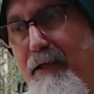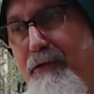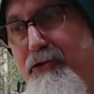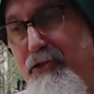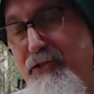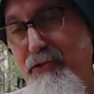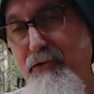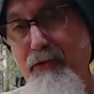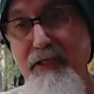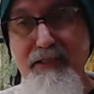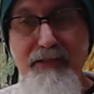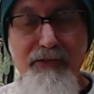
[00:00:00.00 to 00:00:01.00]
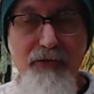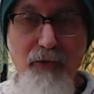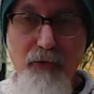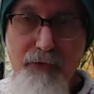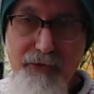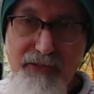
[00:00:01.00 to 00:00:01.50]
Jesus Christ as their
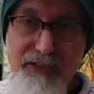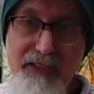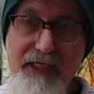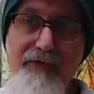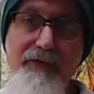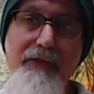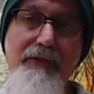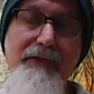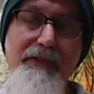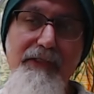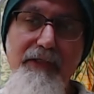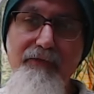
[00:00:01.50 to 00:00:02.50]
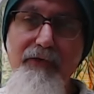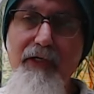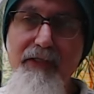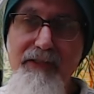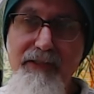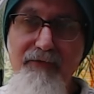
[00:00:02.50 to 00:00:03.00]
Lord and Savior and Son of
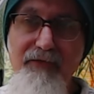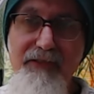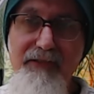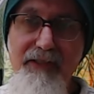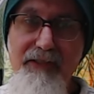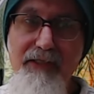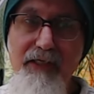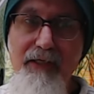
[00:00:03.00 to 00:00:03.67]
God and stuff like this.